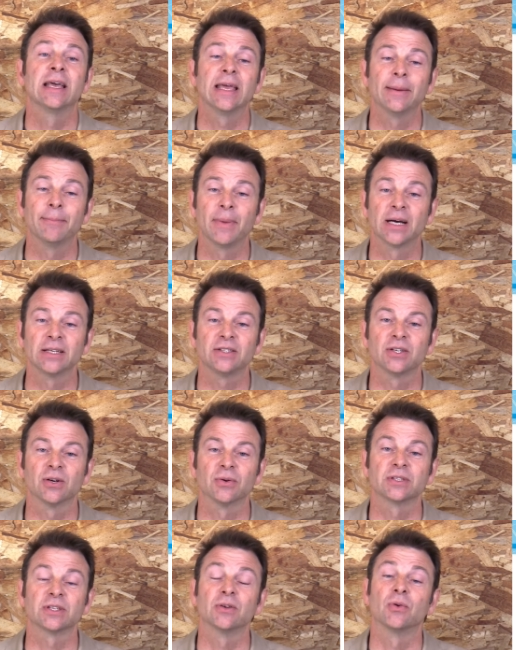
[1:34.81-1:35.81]
It might
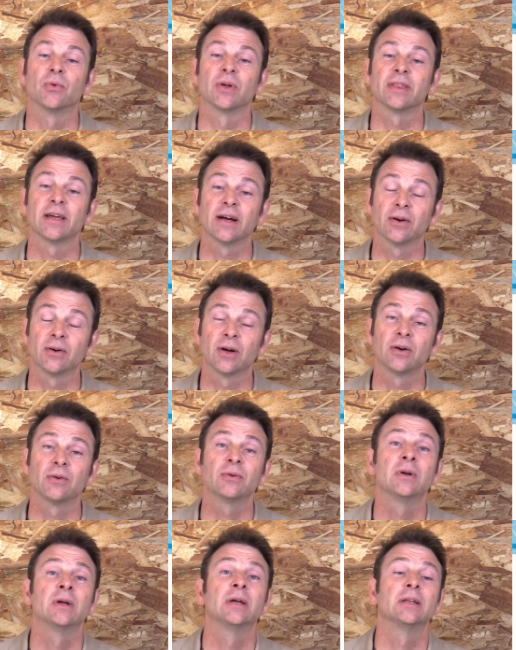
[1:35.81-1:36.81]
show us a north
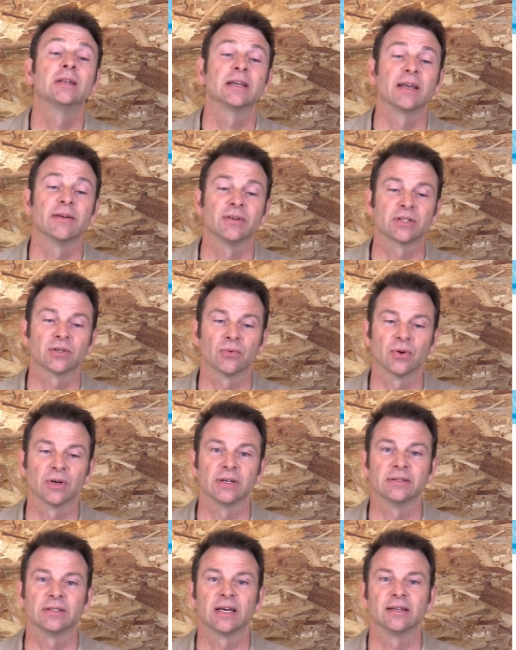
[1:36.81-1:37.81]
arrow to give us
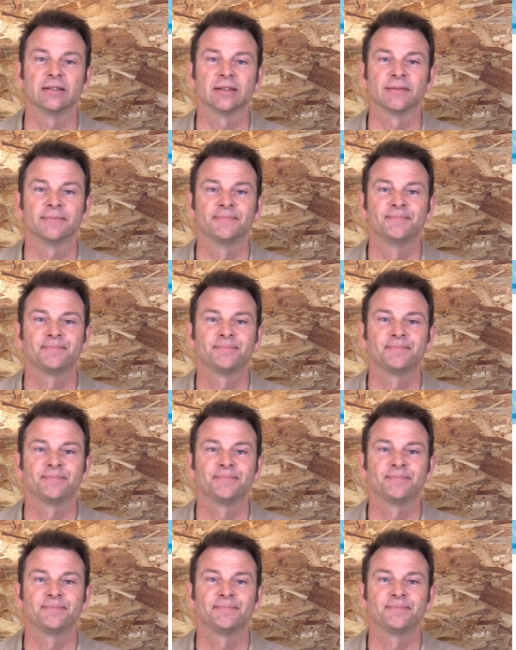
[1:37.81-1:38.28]
orientation.